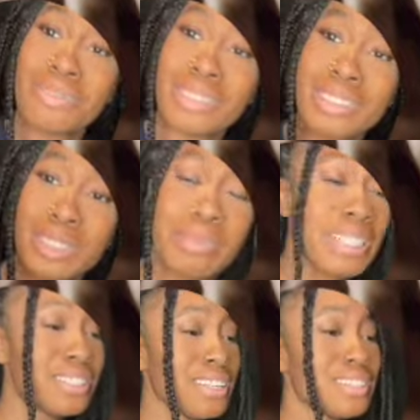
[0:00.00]
was
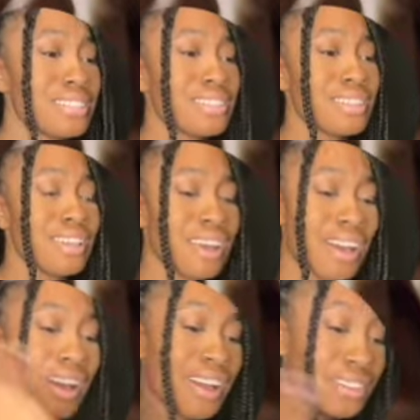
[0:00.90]
suspicious.
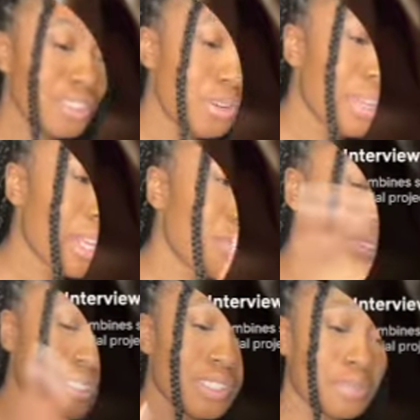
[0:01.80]
I knew he
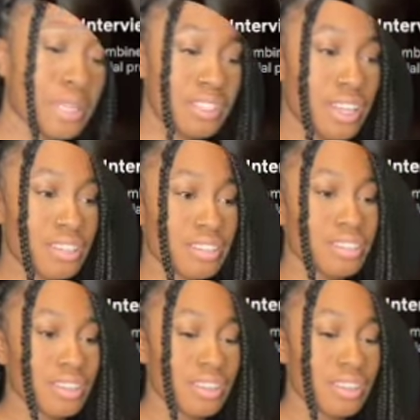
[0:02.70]
was suspicious.